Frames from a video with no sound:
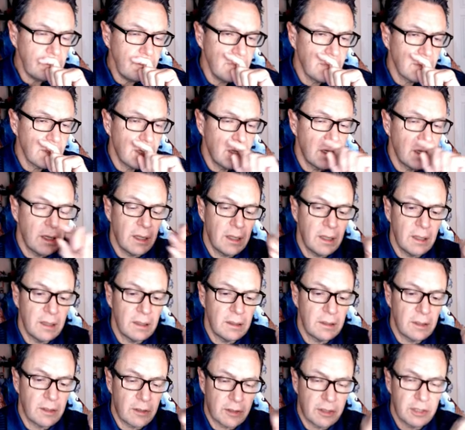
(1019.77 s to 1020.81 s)
uh, or
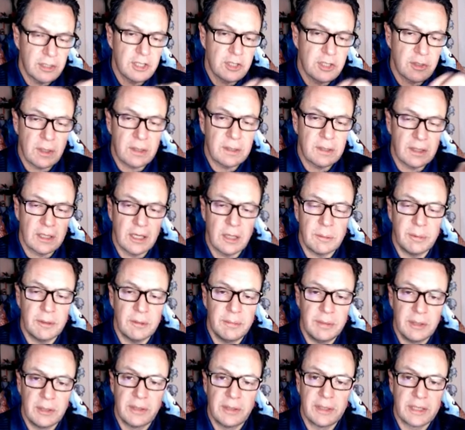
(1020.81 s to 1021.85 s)
construct a couple of
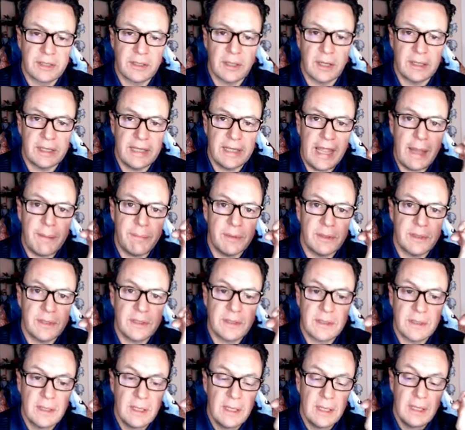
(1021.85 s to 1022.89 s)
buildings on campus.
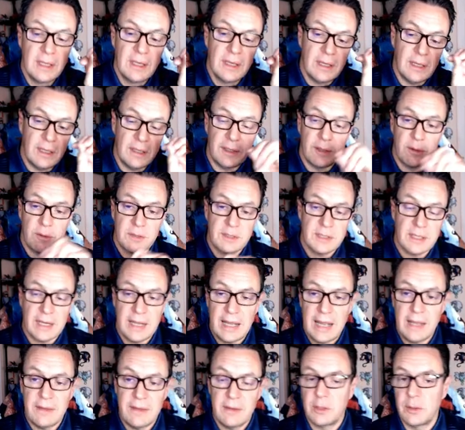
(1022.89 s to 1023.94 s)
And there was a guy
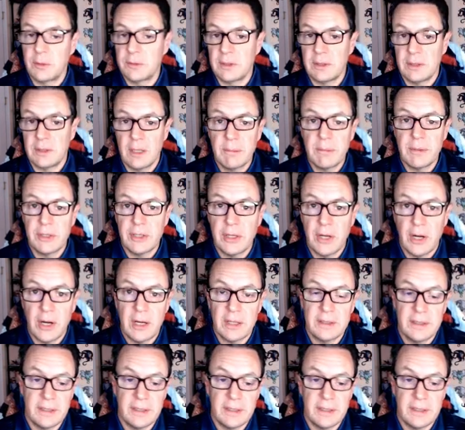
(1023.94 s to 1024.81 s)
that owned a lumber yard that